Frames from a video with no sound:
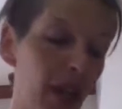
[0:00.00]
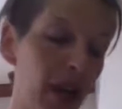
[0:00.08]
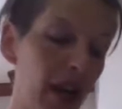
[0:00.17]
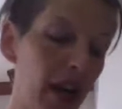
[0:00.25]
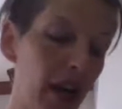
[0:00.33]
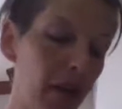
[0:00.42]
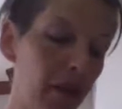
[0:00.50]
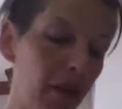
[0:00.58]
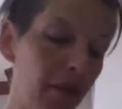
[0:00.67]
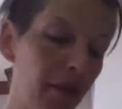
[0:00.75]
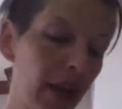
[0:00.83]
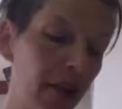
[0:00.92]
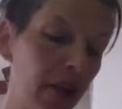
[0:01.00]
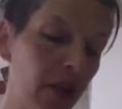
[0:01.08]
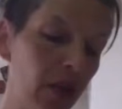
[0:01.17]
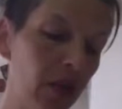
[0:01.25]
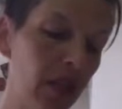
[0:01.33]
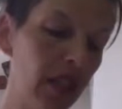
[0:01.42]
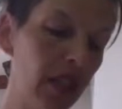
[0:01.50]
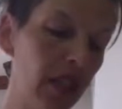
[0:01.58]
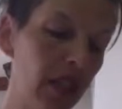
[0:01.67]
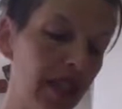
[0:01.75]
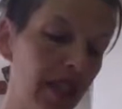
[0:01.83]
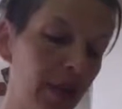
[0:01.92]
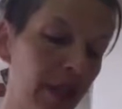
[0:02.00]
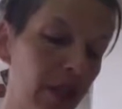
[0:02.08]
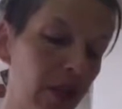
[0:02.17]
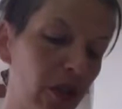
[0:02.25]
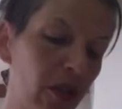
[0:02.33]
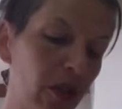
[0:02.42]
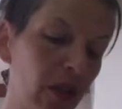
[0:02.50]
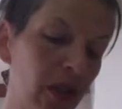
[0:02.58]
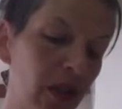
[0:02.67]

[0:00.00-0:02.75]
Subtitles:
Flowers are really a special